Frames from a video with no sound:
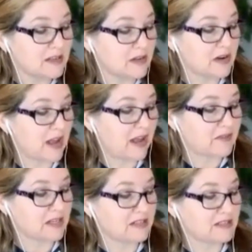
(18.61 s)
never
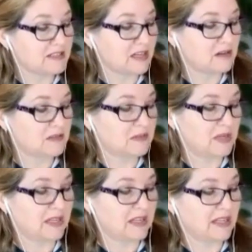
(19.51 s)
having dealt with
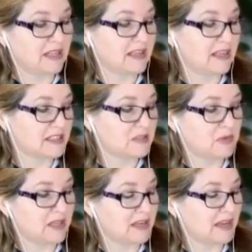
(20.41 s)
being hit,
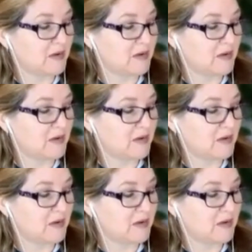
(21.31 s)
kicked, bit.